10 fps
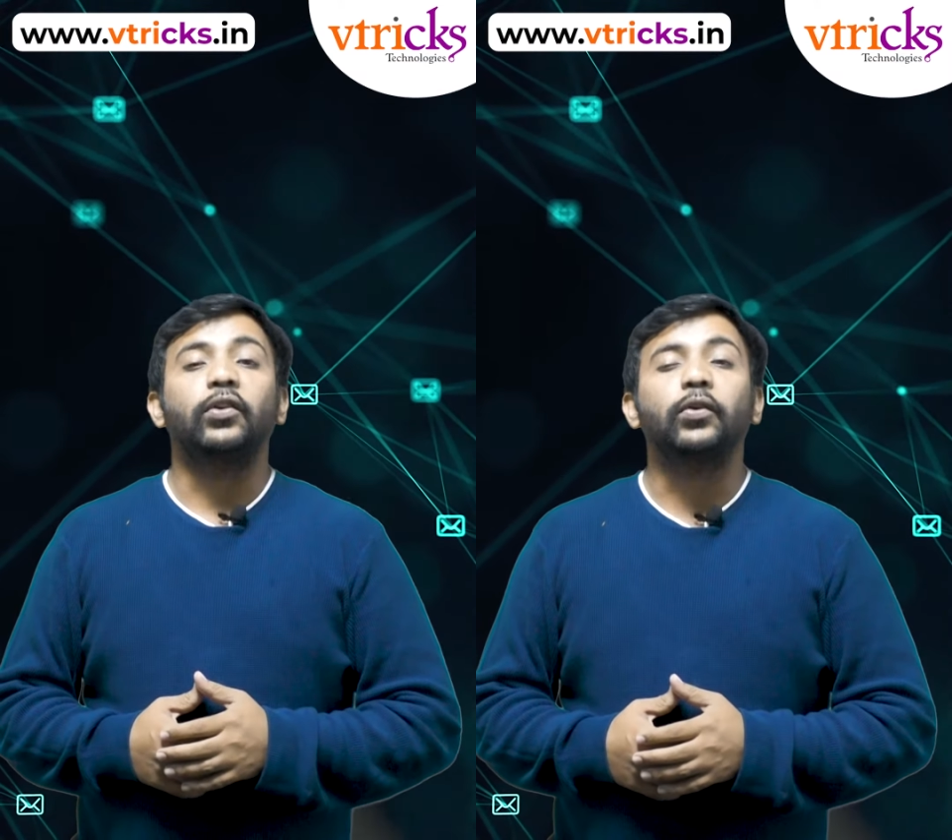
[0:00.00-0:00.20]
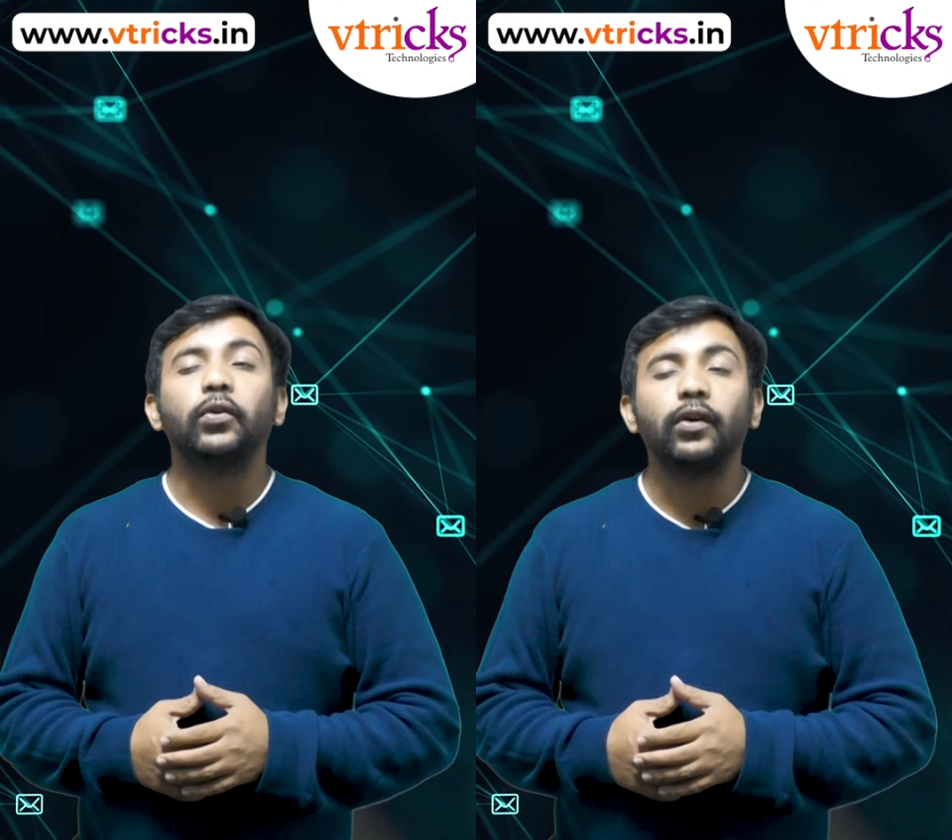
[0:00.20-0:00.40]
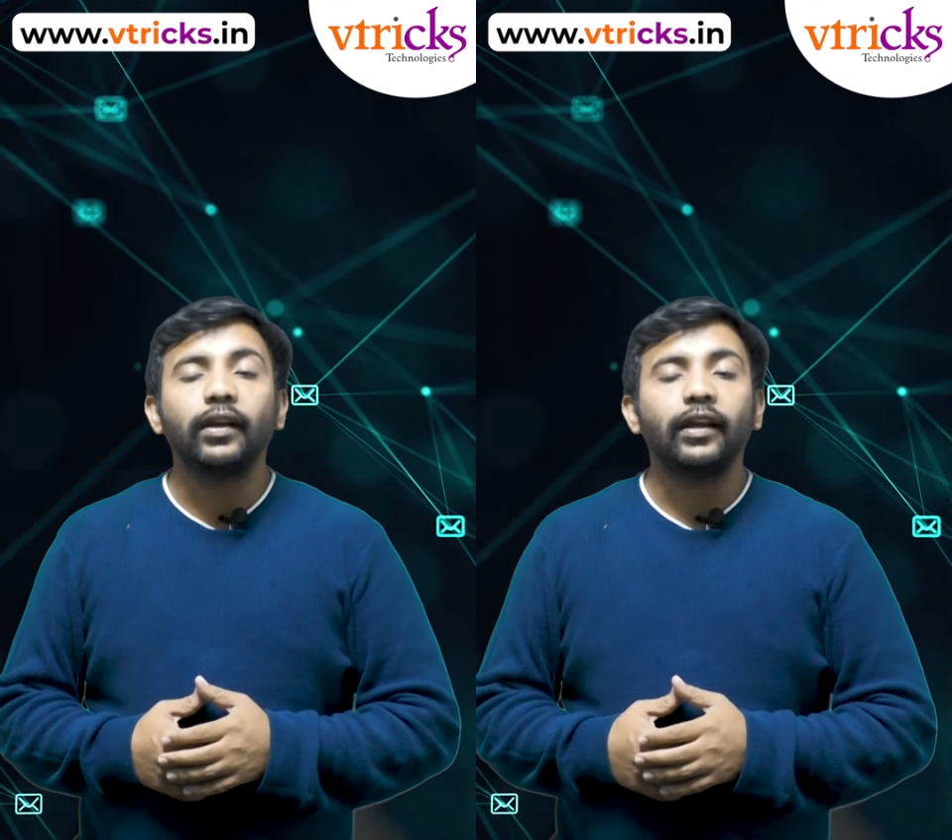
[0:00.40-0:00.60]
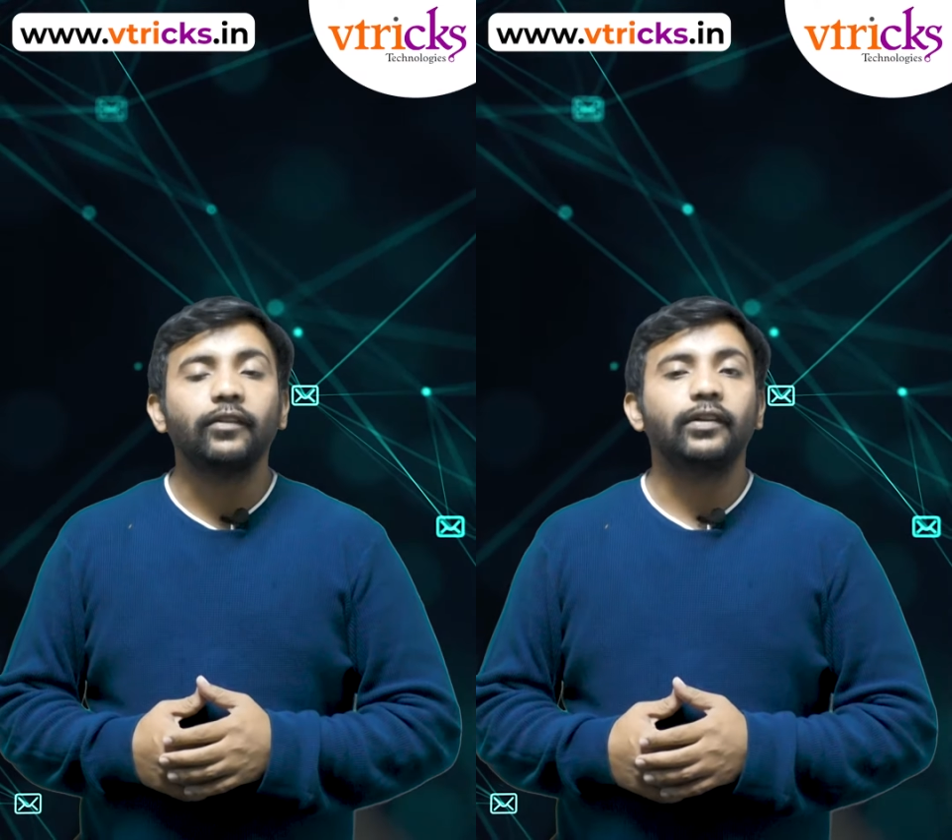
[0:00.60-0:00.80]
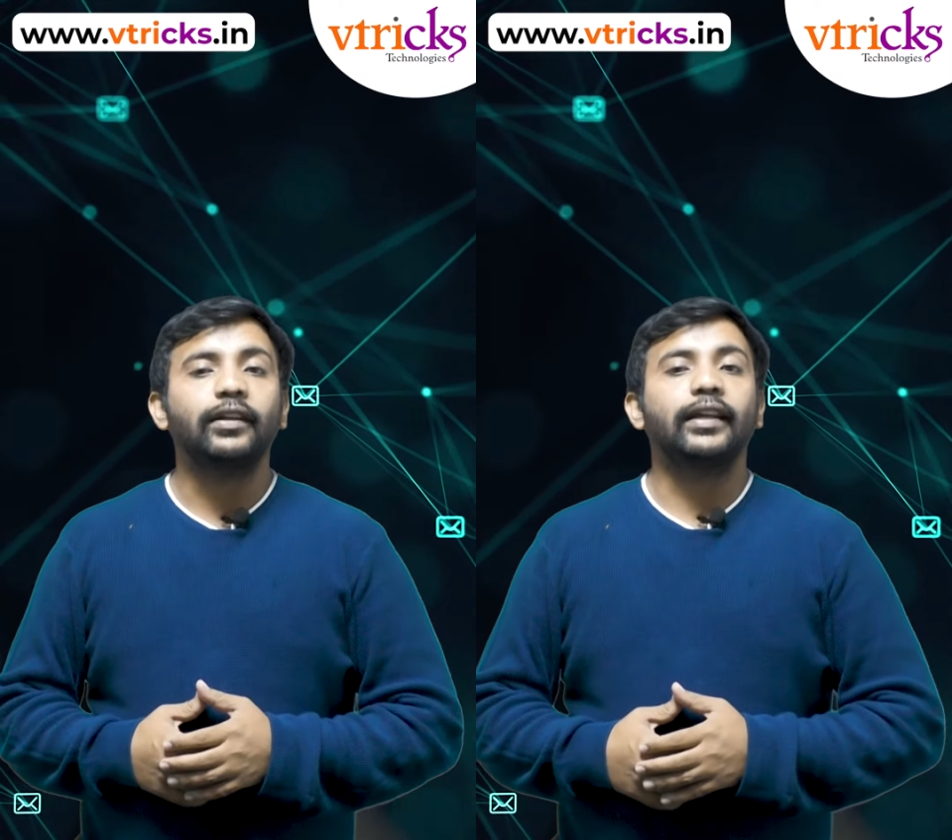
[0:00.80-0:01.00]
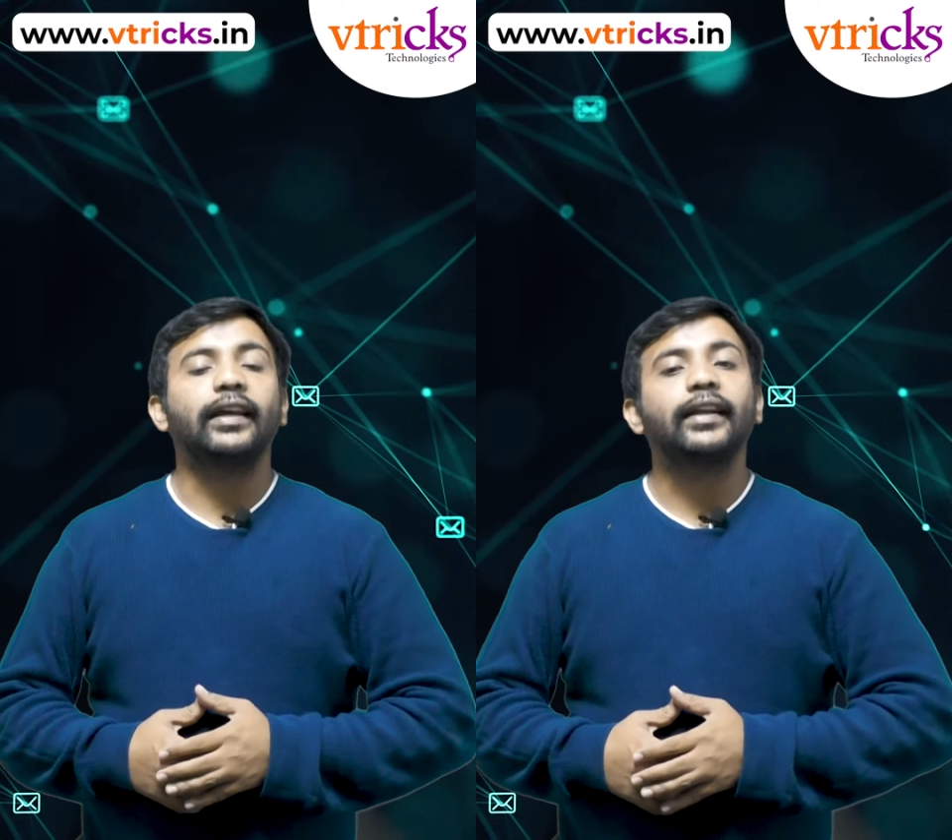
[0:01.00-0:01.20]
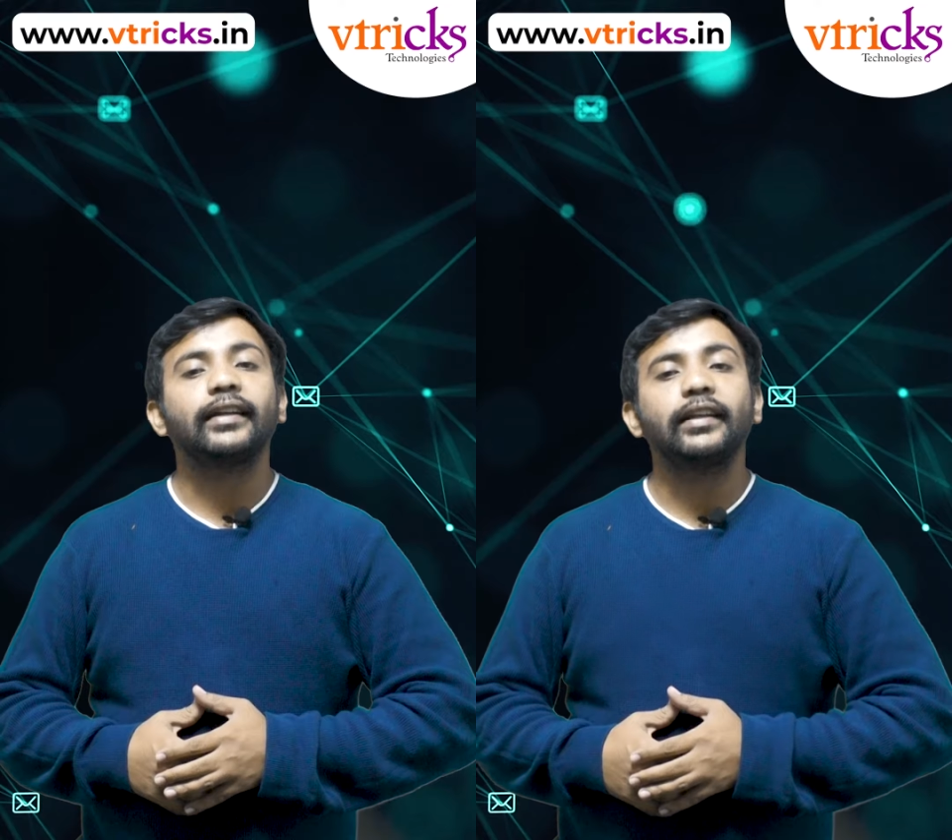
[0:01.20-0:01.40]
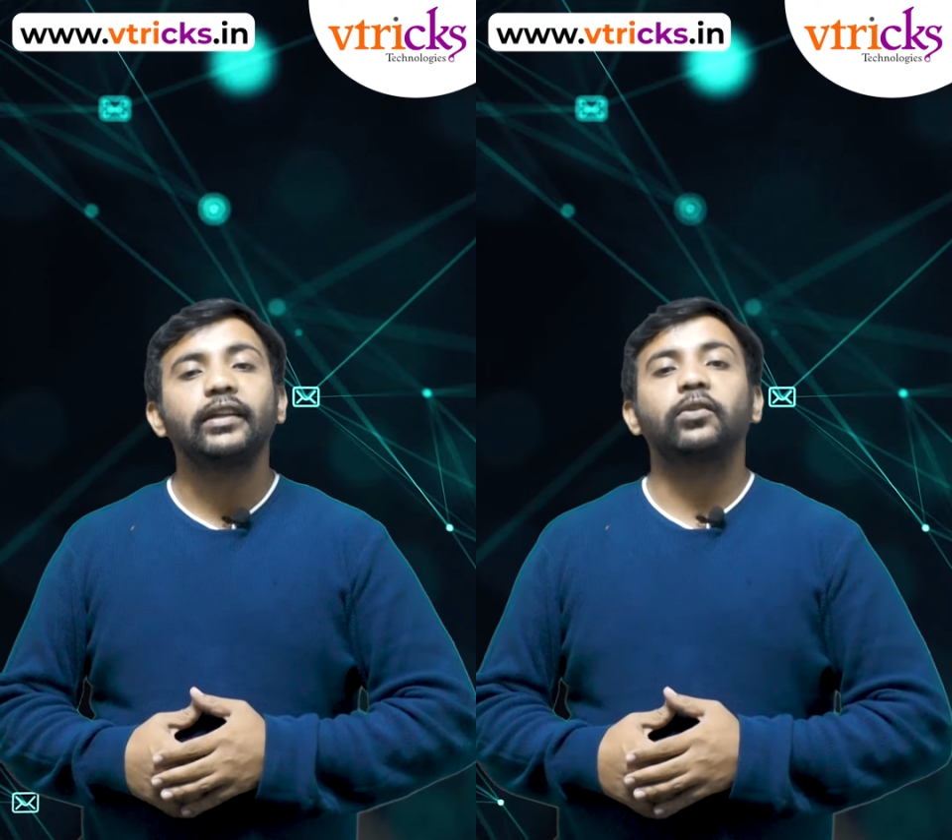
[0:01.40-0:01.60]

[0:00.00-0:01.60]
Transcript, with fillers: don't ever directly